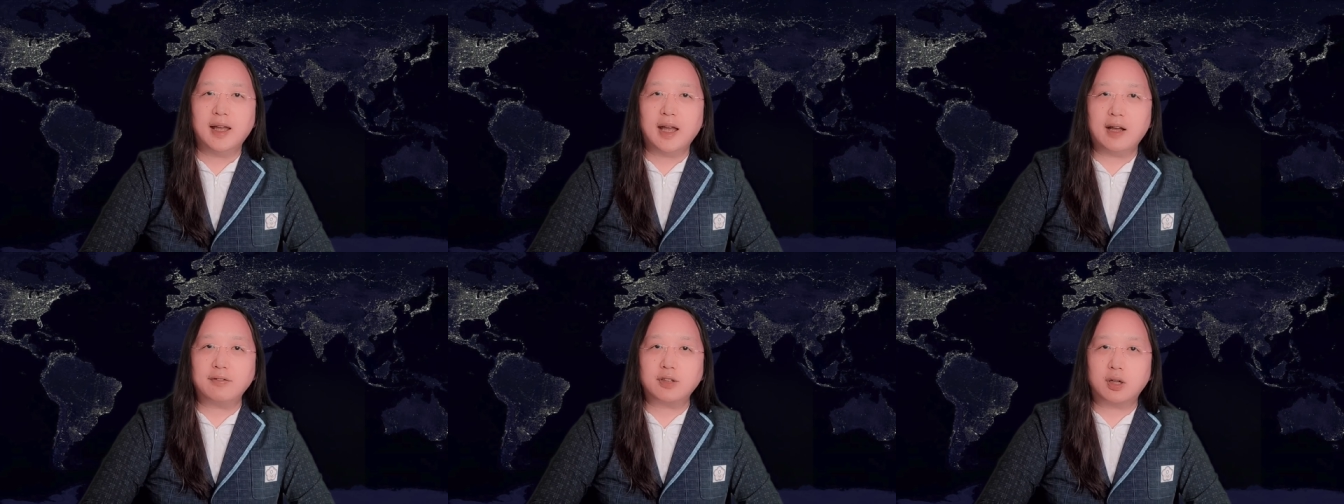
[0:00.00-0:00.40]

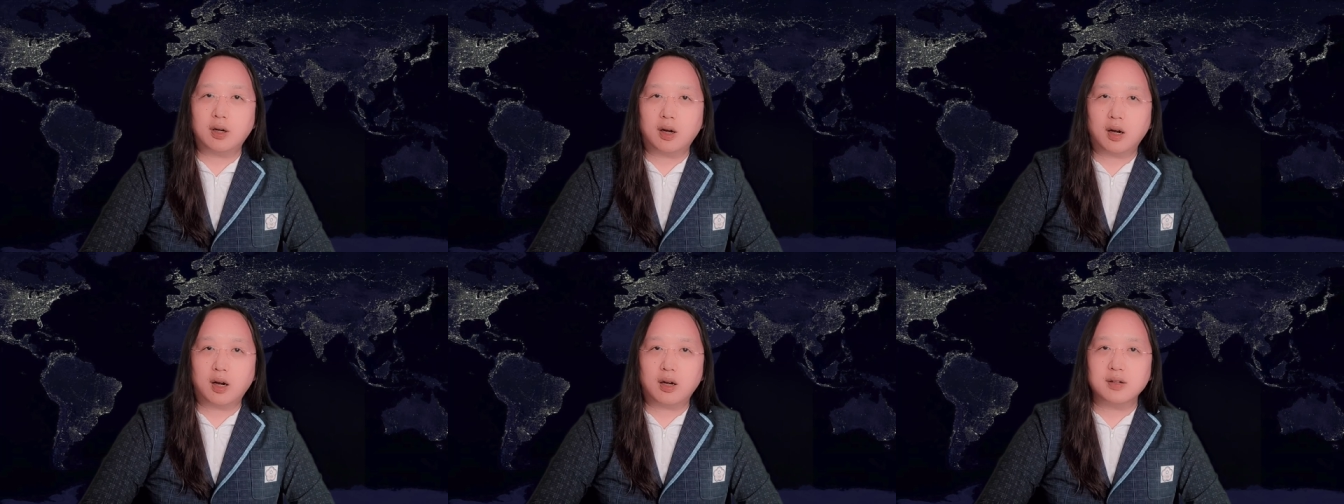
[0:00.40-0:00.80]

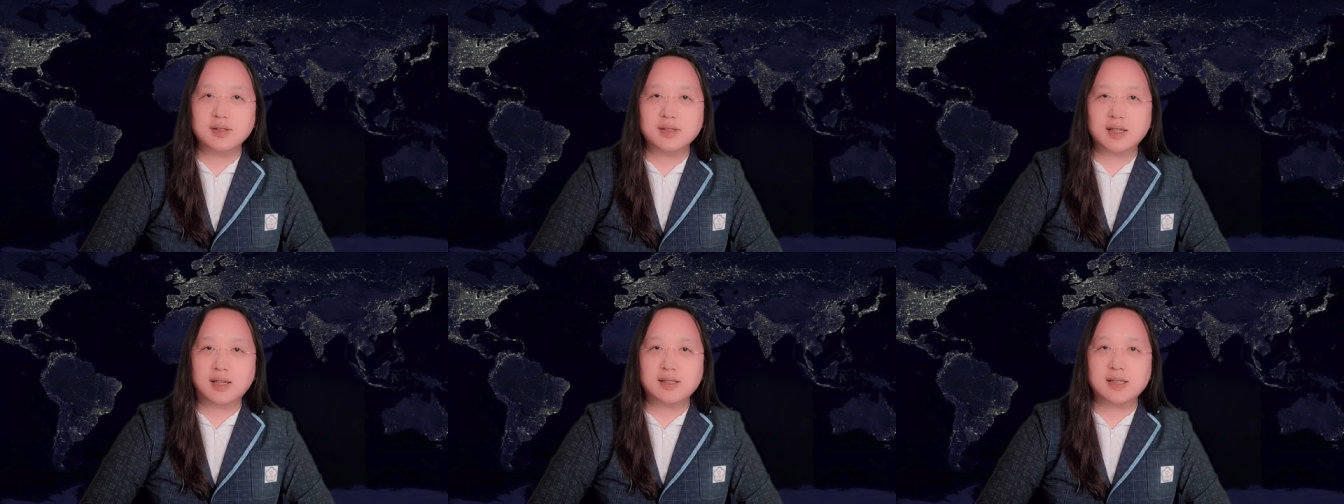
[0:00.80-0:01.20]
After her
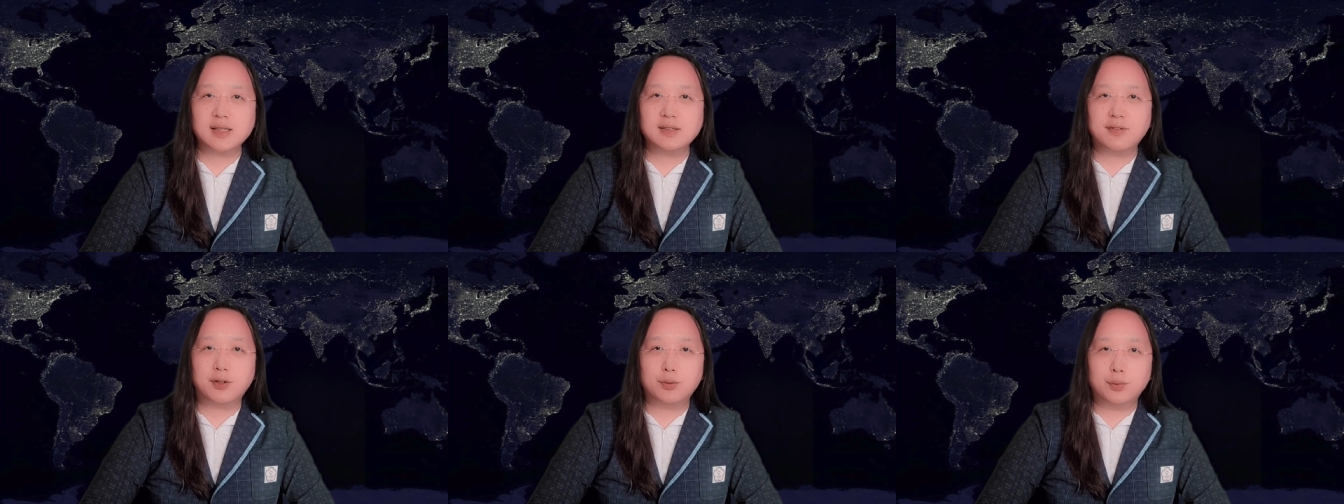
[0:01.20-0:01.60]

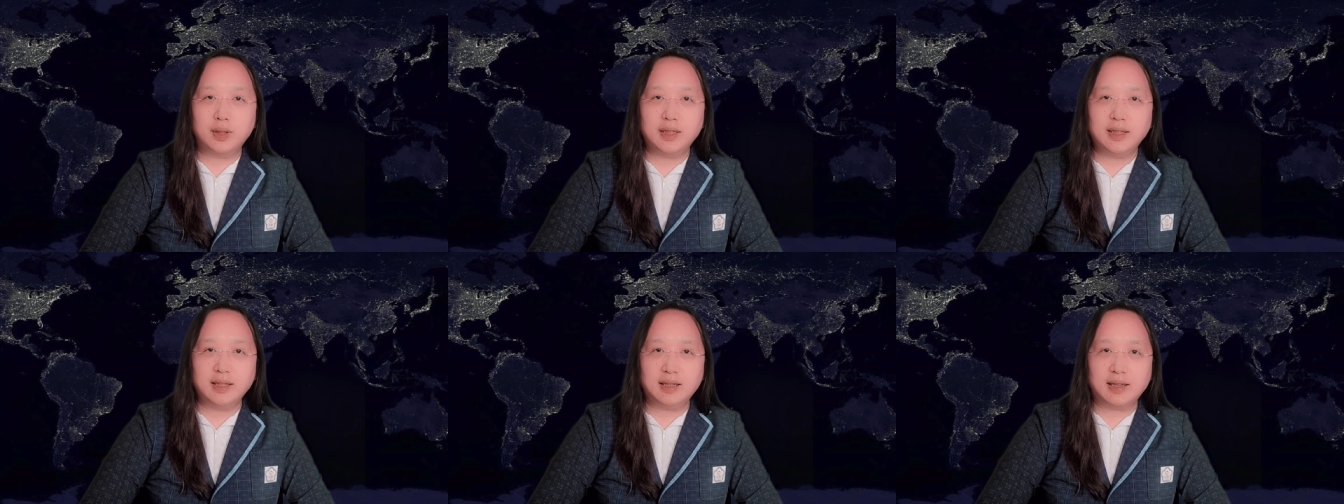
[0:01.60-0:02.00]
successful
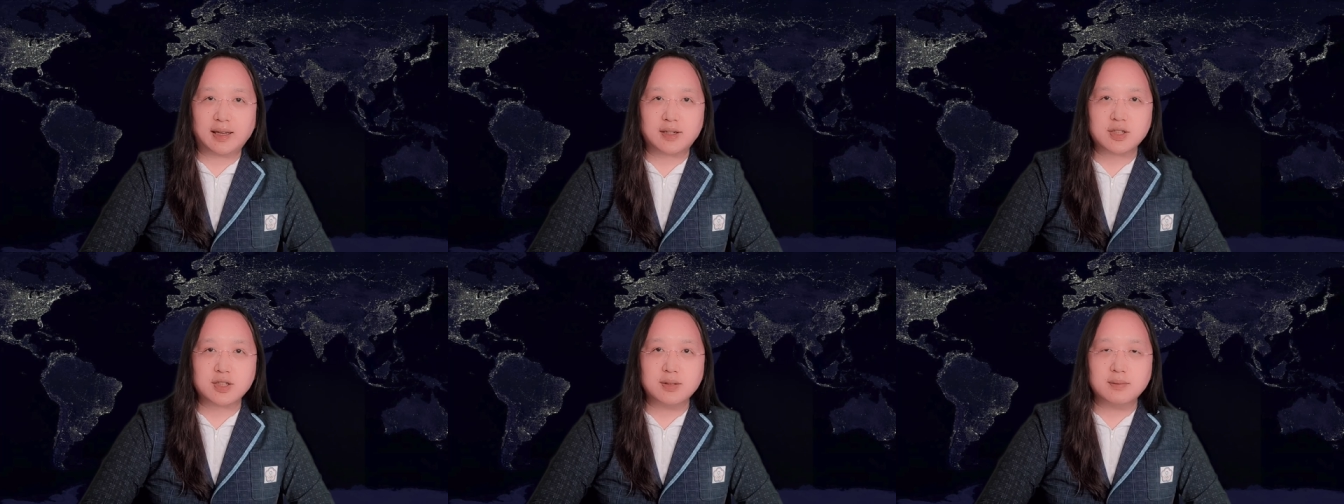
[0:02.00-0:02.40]
re
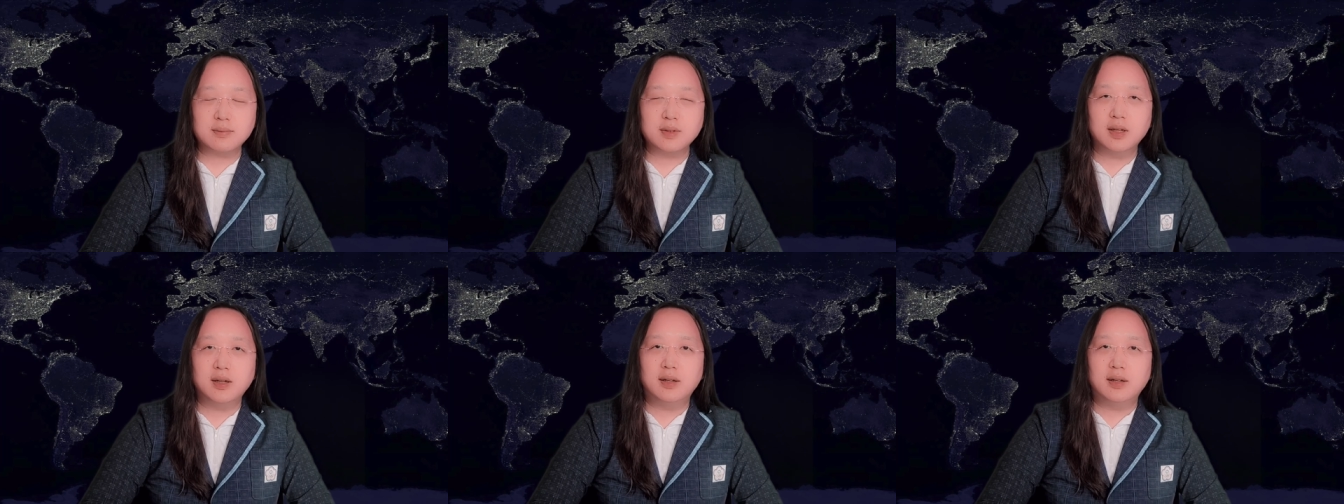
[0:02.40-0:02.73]
election,